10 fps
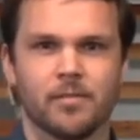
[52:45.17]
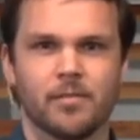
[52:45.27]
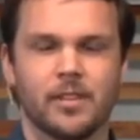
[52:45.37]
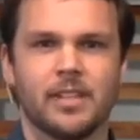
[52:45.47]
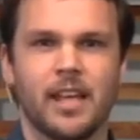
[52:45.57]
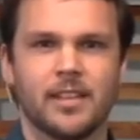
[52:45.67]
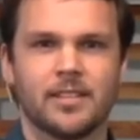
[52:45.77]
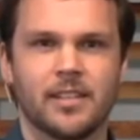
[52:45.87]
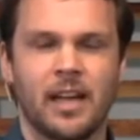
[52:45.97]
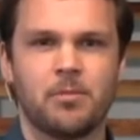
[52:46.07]
And take this
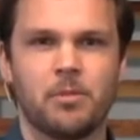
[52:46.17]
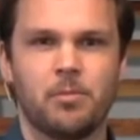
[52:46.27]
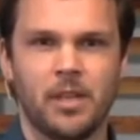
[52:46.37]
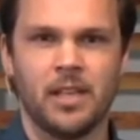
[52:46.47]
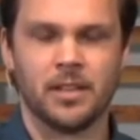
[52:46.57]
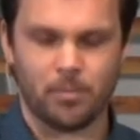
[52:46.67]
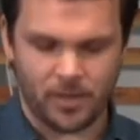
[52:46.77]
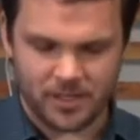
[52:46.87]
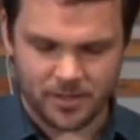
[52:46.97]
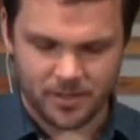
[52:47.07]
time to be in the
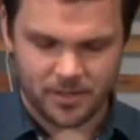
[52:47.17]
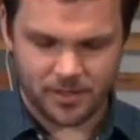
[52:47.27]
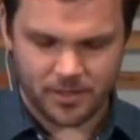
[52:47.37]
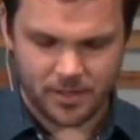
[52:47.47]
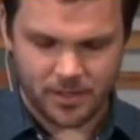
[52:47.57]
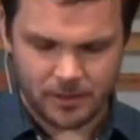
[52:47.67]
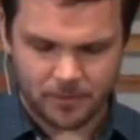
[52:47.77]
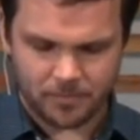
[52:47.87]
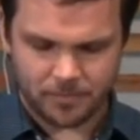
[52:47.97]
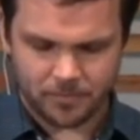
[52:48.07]
presence,
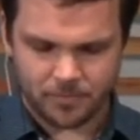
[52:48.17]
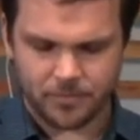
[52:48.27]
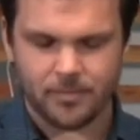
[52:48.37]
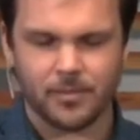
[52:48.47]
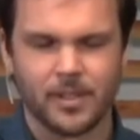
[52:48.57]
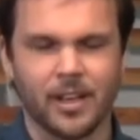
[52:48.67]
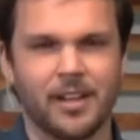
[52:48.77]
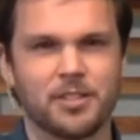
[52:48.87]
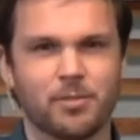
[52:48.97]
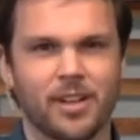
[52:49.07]

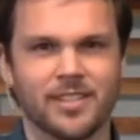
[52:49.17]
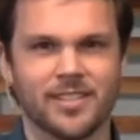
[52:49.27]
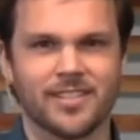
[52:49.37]
God's presence.